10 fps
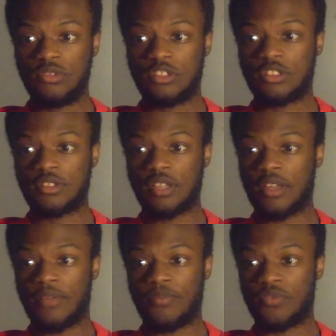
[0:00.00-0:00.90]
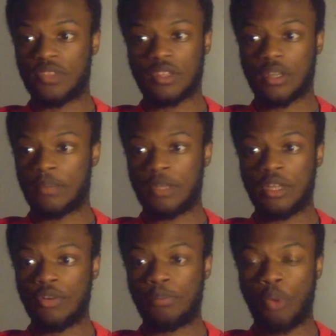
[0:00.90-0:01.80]
just, I mean,
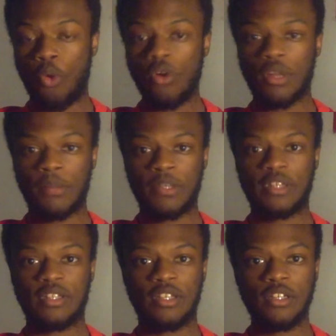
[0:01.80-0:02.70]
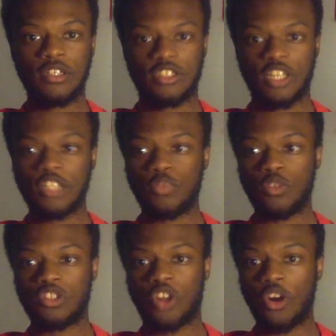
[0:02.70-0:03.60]
they were poor. I mean, none of the shots were
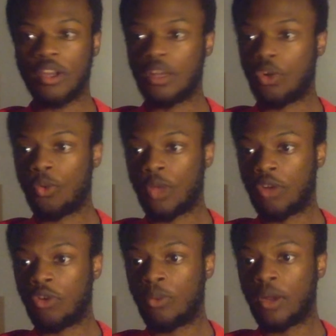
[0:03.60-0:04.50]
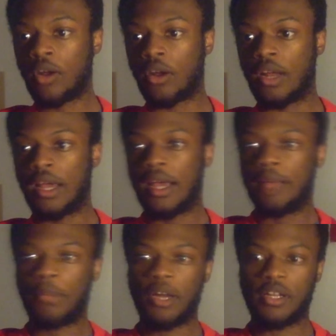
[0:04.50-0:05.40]
on target or they were rare.
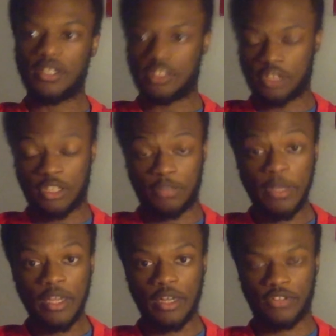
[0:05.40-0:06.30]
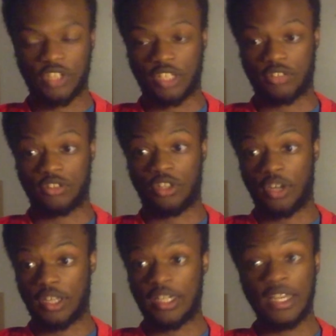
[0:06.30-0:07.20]
But speaking of shots on
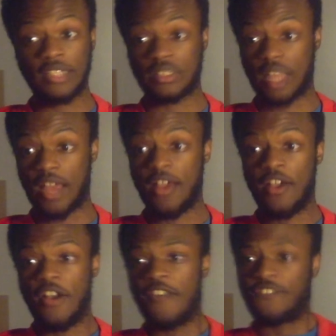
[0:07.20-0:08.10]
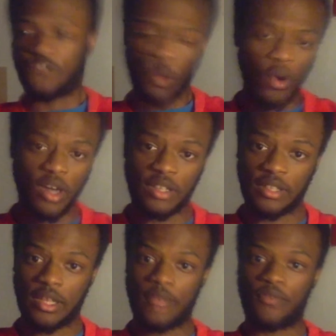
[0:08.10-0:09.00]
target, the next stat, 4 out of the
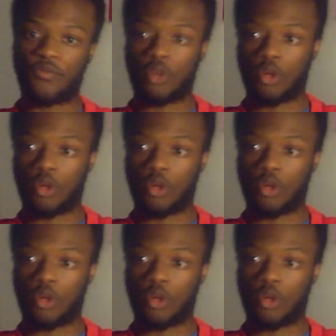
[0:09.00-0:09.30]
11 for